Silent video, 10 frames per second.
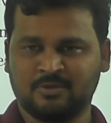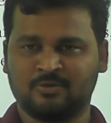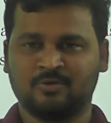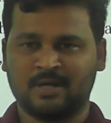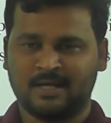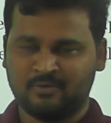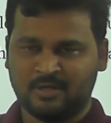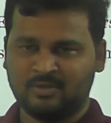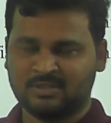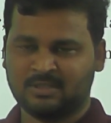like we have
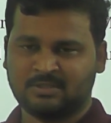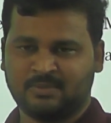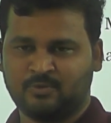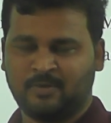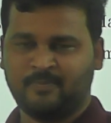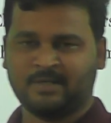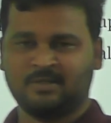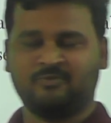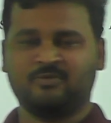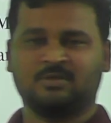discussed about impact
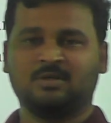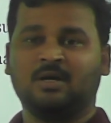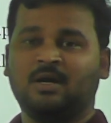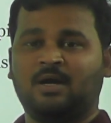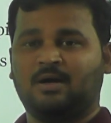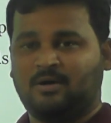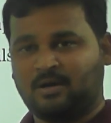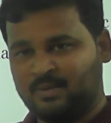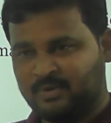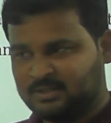of
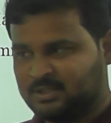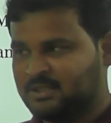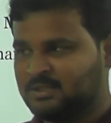climate change,